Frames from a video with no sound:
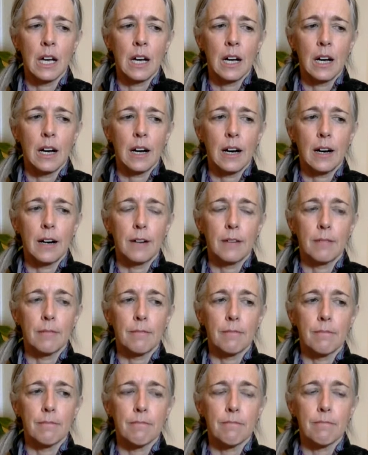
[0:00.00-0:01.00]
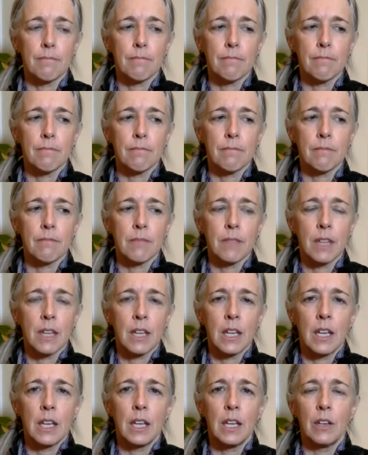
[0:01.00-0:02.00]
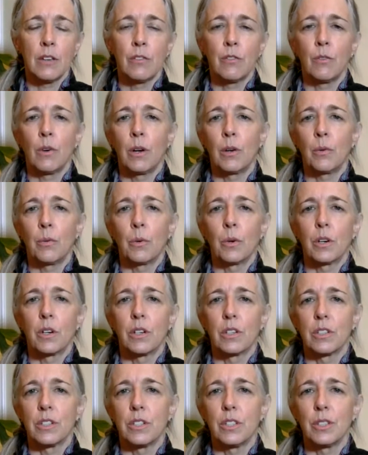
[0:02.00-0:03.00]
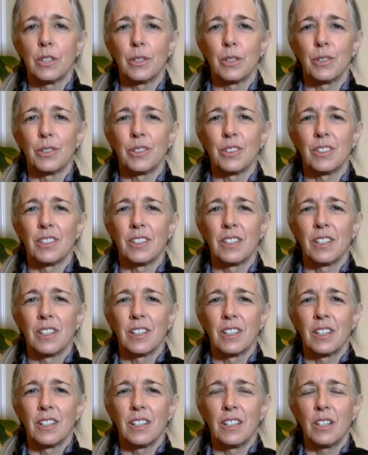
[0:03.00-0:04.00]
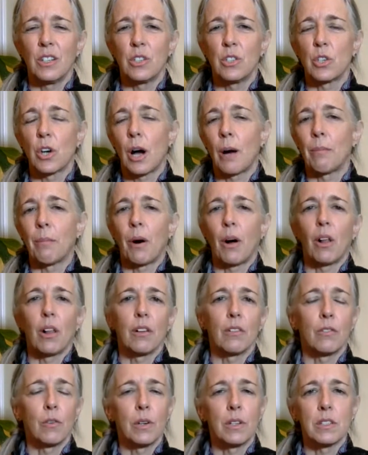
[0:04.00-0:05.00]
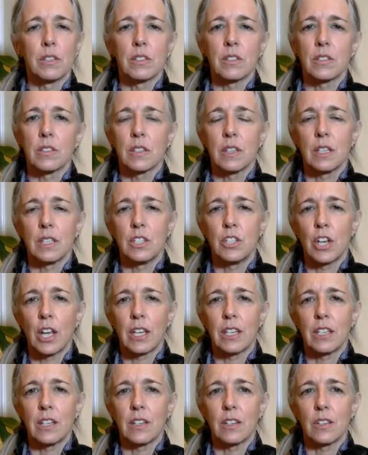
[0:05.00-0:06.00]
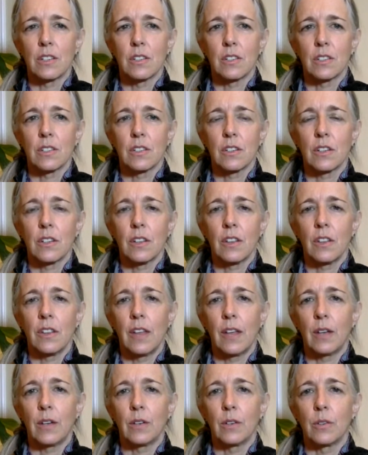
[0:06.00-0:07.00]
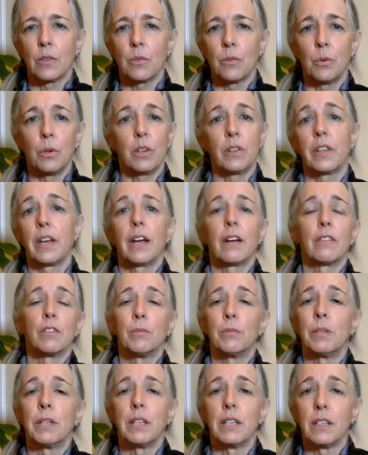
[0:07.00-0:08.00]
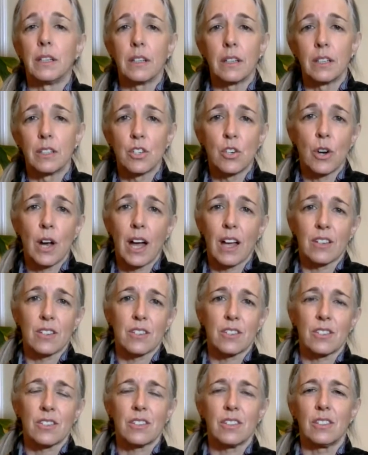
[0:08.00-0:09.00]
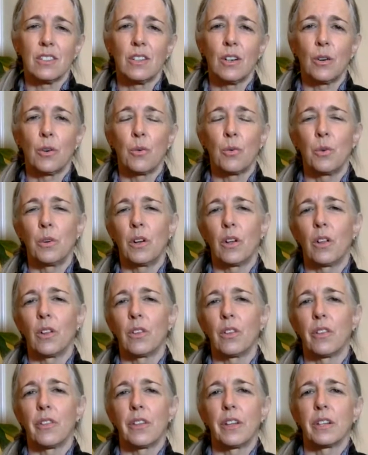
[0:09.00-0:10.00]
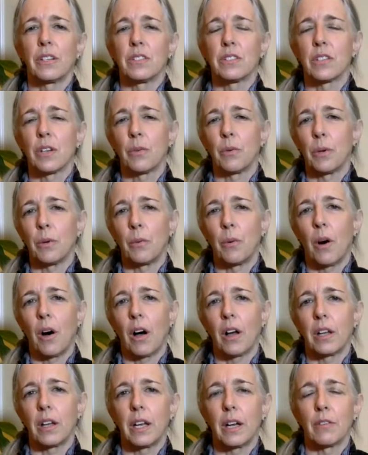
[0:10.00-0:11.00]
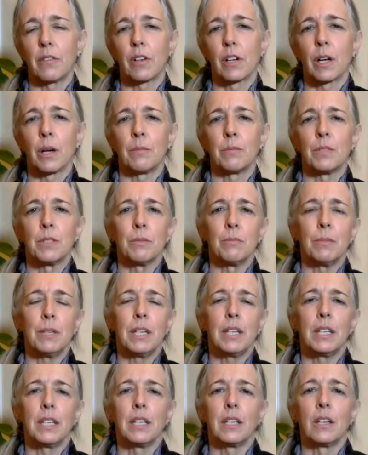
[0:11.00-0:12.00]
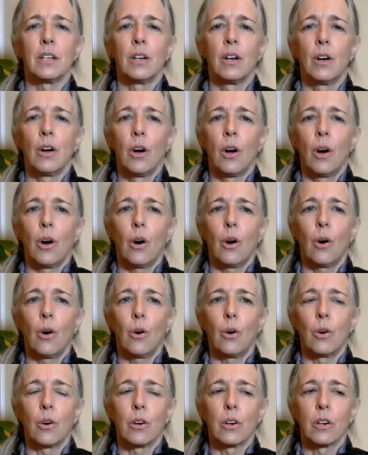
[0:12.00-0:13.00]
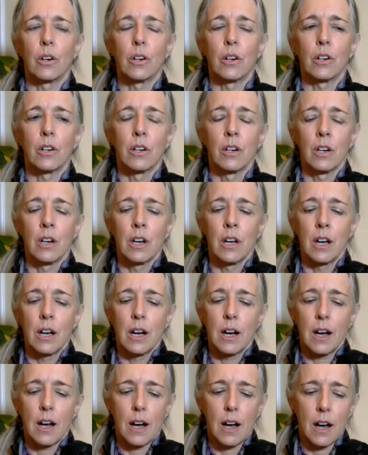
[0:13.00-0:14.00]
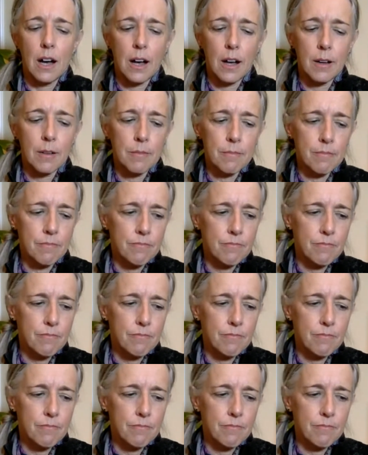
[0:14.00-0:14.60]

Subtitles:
um, if one were to, drop all of one's agendas, then will they ever be addressed? Will the things that we want ever come to be? Or, um,